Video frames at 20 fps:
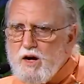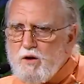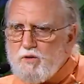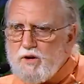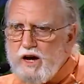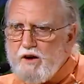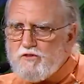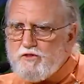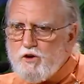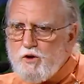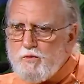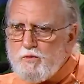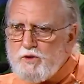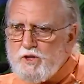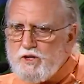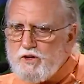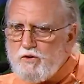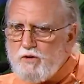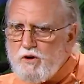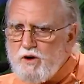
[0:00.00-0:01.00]
We have to open
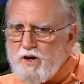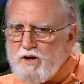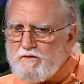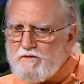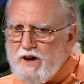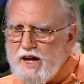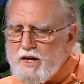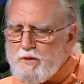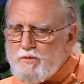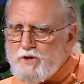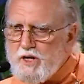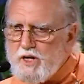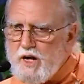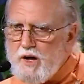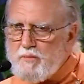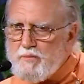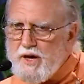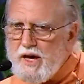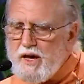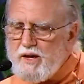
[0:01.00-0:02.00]
the door and invite him to
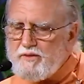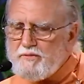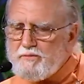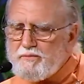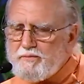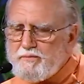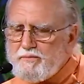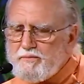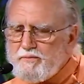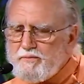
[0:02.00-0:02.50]
come in.